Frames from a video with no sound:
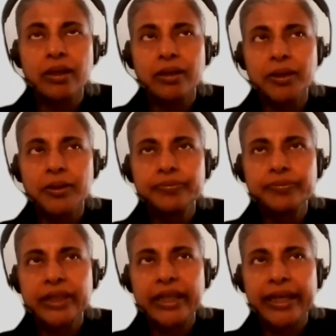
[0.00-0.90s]
Uh,
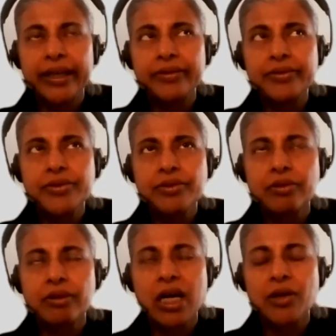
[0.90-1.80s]
and
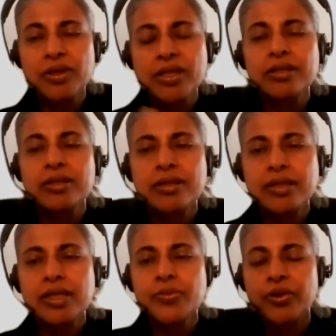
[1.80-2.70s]
you know, how does the
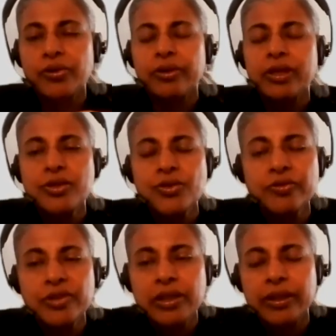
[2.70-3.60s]
disease progress
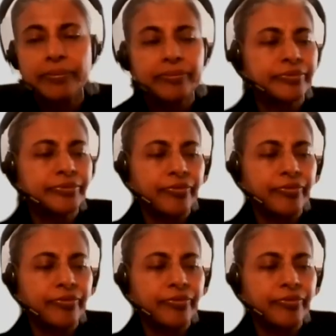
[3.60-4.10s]
over time?